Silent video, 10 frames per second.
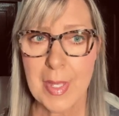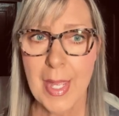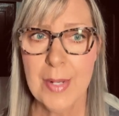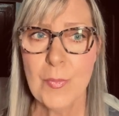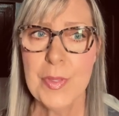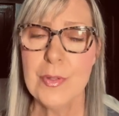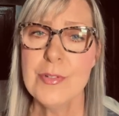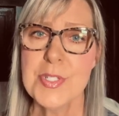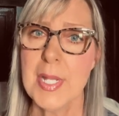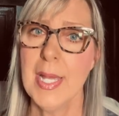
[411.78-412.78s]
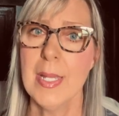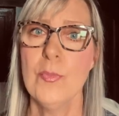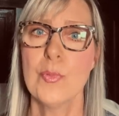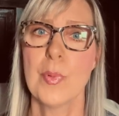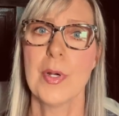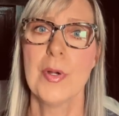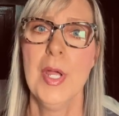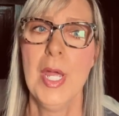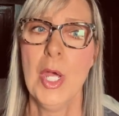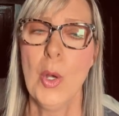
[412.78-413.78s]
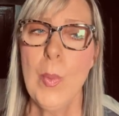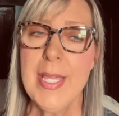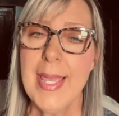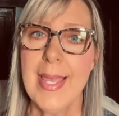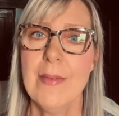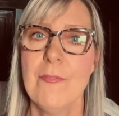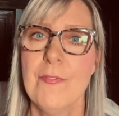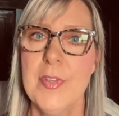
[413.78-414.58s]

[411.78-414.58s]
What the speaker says: And when there's times where we can't